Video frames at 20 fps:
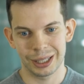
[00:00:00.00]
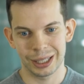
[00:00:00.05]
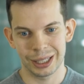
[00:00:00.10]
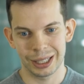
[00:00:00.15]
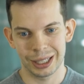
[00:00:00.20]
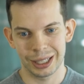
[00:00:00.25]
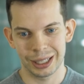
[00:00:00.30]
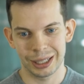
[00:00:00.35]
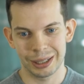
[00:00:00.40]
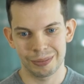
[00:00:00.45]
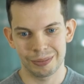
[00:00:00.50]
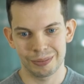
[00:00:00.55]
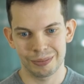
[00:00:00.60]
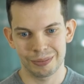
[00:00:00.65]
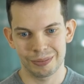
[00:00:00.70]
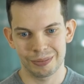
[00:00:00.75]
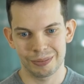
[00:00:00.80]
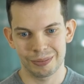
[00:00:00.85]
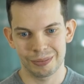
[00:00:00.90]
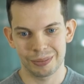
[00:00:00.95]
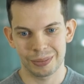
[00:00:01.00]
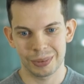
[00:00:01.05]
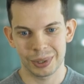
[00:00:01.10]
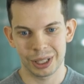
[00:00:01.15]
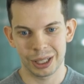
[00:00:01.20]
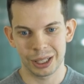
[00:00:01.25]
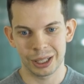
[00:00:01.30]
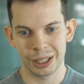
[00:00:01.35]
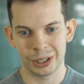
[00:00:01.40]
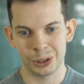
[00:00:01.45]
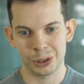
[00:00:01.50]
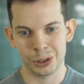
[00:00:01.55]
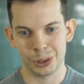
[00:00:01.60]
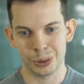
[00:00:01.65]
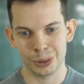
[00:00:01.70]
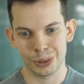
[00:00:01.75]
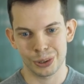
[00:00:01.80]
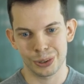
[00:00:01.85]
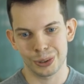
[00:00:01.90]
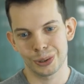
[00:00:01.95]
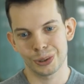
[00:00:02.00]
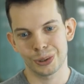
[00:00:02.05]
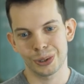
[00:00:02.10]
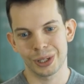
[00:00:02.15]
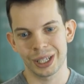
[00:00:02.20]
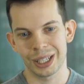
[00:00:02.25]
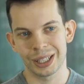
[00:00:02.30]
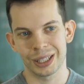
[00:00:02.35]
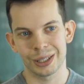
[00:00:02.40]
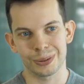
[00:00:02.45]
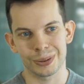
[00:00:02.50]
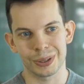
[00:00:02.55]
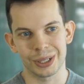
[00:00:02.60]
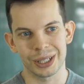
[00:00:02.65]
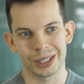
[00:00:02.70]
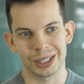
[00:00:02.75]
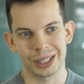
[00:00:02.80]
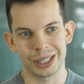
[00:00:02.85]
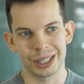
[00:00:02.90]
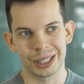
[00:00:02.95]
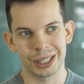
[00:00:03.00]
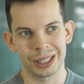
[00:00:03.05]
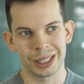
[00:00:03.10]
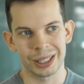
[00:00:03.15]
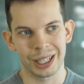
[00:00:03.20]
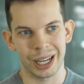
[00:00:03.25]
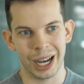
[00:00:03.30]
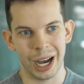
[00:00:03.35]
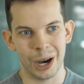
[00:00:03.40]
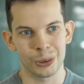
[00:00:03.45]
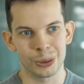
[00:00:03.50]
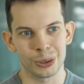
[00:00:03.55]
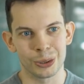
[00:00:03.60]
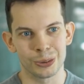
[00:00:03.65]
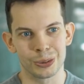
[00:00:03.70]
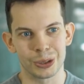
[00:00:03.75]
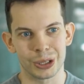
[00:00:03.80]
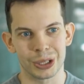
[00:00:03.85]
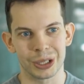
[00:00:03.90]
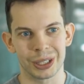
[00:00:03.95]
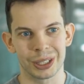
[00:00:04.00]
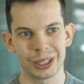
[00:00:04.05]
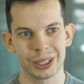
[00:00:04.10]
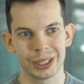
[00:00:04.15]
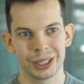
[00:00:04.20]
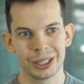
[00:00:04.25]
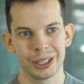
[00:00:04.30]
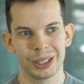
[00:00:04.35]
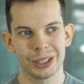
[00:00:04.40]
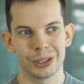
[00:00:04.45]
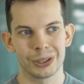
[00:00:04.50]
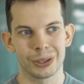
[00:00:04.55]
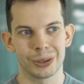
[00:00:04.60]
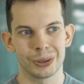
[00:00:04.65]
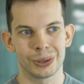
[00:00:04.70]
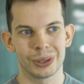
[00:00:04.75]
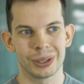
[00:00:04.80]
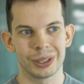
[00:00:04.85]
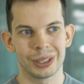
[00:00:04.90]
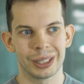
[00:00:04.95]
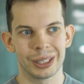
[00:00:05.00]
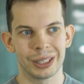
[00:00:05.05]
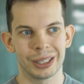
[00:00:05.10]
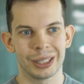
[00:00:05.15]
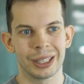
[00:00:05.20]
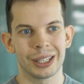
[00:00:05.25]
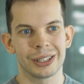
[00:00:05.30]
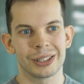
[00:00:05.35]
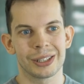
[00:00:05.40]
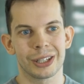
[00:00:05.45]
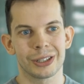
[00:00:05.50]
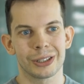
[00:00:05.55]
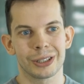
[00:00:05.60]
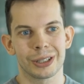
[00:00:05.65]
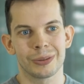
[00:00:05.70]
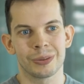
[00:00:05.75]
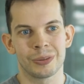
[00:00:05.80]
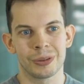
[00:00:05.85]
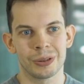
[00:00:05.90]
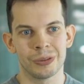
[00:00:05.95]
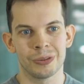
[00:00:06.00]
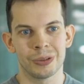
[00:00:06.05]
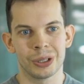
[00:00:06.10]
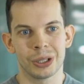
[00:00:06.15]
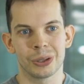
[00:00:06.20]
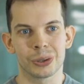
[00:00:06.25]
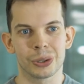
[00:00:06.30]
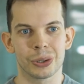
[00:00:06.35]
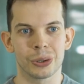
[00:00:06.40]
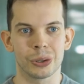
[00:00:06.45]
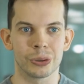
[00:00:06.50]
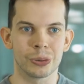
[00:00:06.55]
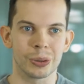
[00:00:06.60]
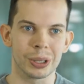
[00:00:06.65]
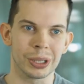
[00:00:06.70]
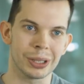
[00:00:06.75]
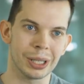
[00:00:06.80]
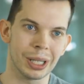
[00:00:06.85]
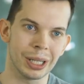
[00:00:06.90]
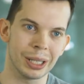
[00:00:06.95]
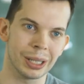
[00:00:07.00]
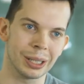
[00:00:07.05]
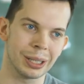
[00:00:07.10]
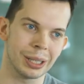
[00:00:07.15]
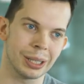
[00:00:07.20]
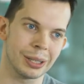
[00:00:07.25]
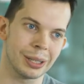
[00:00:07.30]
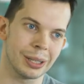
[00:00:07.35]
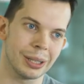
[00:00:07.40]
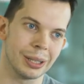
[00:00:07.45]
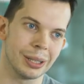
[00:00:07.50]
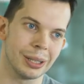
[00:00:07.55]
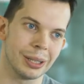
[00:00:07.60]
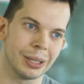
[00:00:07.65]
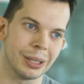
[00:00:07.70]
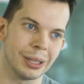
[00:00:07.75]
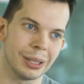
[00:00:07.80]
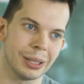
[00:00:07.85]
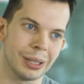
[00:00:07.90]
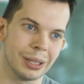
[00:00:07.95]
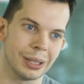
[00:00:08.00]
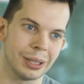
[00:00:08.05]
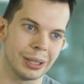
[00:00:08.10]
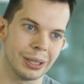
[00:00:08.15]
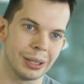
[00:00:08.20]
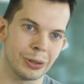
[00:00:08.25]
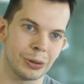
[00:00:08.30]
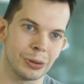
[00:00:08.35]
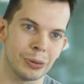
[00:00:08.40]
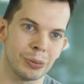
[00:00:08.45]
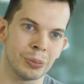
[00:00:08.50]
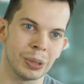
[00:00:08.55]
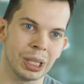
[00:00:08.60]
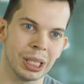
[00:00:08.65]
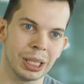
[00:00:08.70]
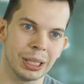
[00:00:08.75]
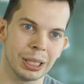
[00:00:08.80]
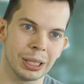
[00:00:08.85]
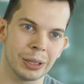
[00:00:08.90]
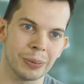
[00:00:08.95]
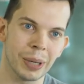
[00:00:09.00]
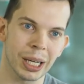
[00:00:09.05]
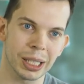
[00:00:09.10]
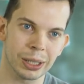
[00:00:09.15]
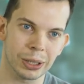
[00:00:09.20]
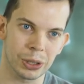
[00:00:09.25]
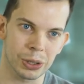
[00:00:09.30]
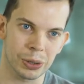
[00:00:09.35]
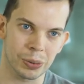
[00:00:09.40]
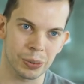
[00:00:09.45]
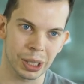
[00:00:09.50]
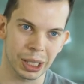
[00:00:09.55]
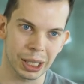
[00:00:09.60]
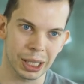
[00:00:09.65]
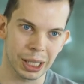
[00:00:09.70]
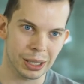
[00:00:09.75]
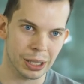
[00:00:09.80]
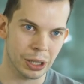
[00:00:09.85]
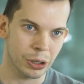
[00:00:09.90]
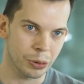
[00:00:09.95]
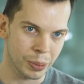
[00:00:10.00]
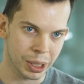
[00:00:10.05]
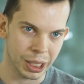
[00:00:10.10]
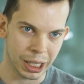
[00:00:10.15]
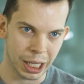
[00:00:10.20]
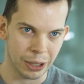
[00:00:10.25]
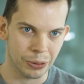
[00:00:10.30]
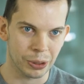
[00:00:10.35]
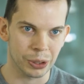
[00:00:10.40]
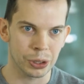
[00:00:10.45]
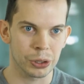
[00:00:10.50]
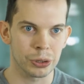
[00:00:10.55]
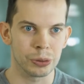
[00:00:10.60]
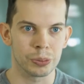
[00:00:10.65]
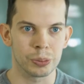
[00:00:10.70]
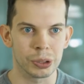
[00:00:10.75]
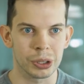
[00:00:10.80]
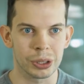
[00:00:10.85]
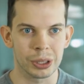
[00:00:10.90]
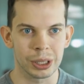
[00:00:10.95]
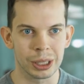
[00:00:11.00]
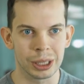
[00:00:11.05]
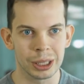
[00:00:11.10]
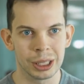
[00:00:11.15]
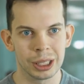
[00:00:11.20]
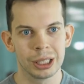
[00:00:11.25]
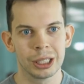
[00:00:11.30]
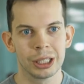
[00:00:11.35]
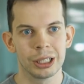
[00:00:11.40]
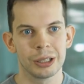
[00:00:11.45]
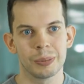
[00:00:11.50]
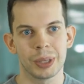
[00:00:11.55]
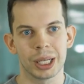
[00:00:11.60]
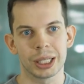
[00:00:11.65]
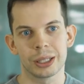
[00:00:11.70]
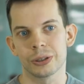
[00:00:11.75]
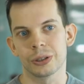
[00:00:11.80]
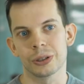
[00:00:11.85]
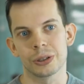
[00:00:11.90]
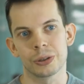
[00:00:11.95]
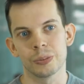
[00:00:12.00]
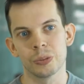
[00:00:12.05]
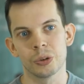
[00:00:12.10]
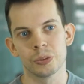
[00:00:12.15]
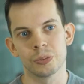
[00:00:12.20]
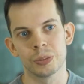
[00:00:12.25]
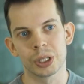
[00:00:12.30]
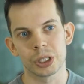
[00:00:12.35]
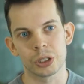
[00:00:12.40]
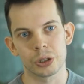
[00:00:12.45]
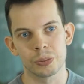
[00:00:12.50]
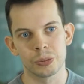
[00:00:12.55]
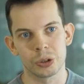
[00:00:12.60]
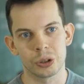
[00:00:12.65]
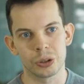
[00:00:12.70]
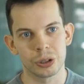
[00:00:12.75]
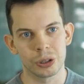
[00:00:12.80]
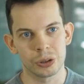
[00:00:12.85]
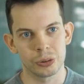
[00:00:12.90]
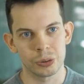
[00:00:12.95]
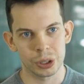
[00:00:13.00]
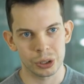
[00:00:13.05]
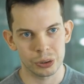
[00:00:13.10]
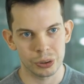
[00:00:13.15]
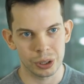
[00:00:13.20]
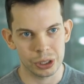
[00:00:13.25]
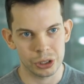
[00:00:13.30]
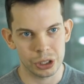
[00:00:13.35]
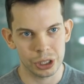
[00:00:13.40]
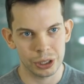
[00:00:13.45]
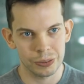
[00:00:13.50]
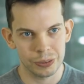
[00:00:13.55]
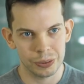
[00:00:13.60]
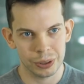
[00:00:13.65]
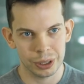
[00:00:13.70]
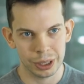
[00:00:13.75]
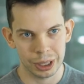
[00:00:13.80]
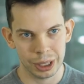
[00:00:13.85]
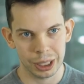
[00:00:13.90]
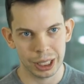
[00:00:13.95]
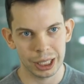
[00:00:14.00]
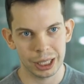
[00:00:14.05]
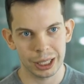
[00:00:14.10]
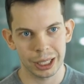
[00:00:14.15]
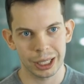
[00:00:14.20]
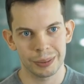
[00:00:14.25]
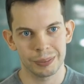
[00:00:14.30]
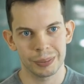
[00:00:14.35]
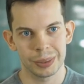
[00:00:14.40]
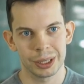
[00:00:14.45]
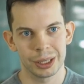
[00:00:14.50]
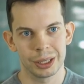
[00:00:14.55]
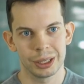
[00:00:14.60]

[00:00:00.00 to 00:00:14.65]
um, there is also a difference in how you work. So in, in a startup, we also always say that it, to me, it matters way less how many hours you put in, matters much more what you achieve in that time.